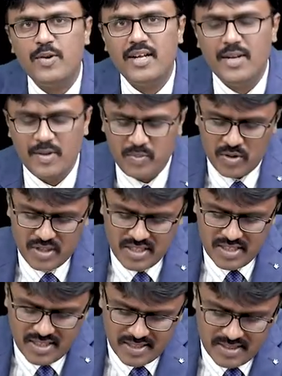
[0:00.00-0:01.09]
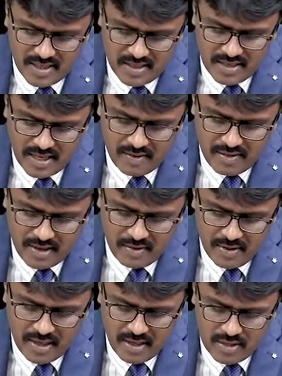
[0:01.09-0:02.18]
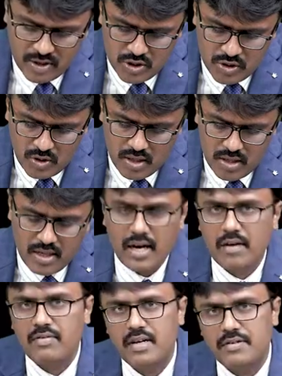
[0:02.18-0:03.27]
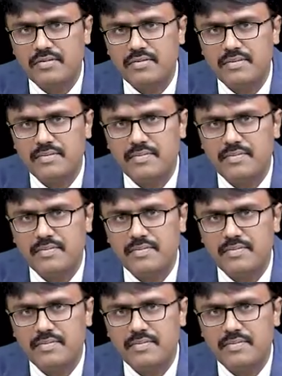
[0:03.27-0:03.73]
to tell you about these drugs are they have a very shorter half-life,